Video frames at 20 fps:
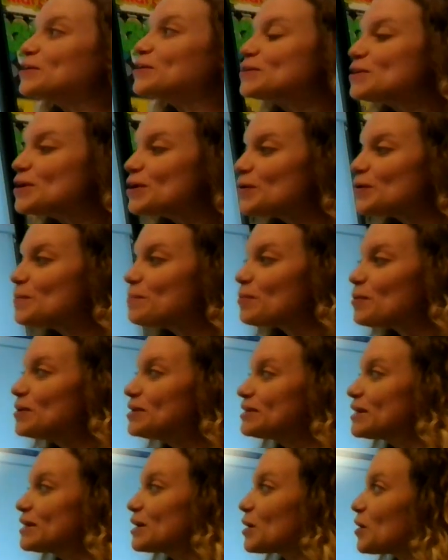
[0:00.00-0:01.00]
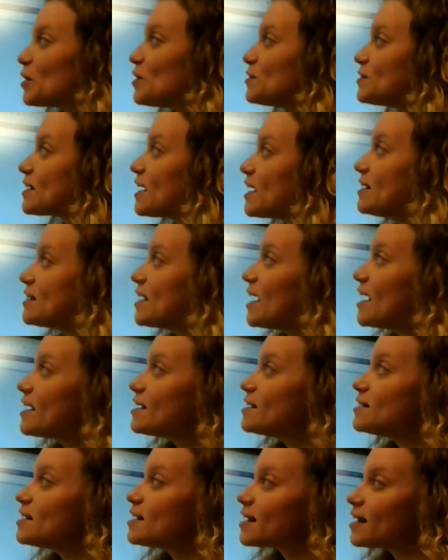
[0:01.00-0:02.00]
you boys and girls can
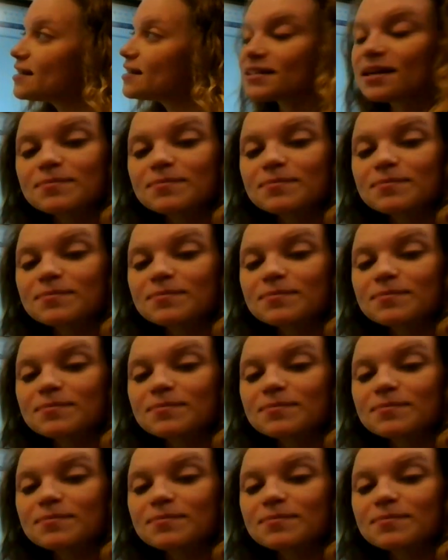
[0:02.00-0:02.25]
take a look at